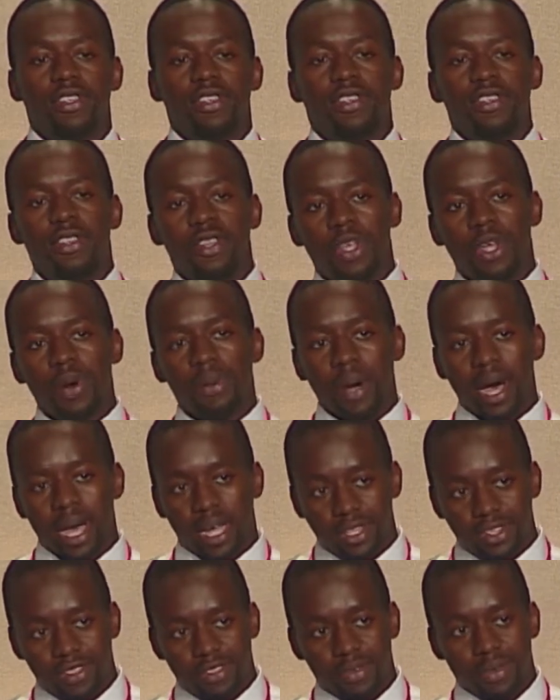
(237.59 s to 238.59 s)
to the
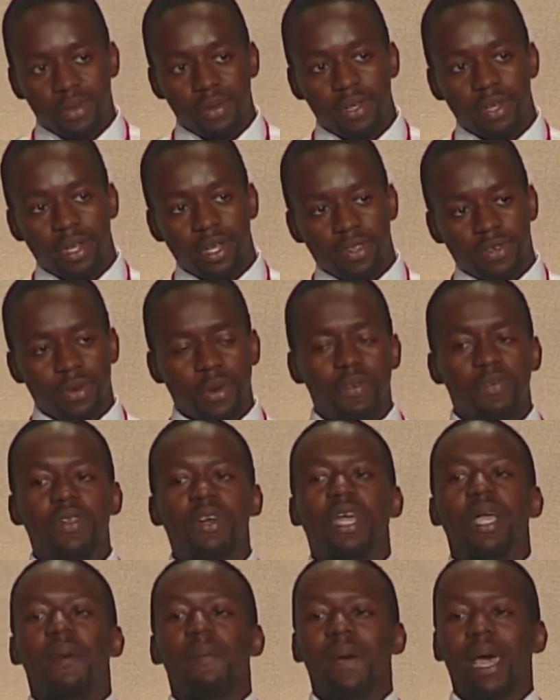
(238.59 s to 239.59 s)
US and sort of
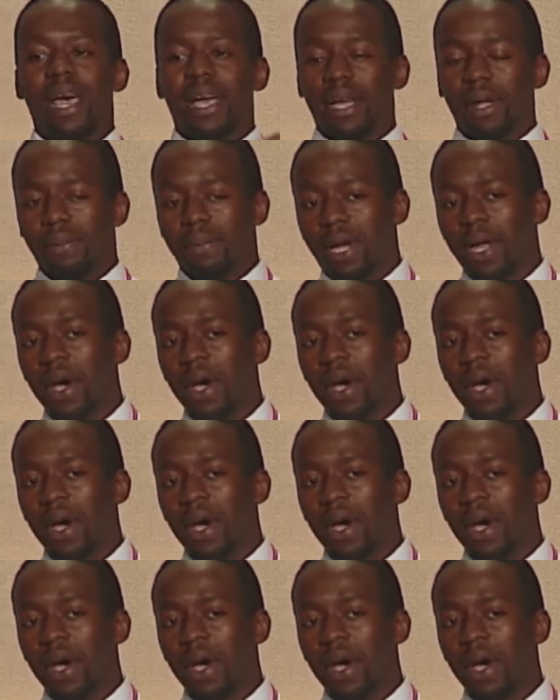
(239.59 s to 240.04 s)
looking back at my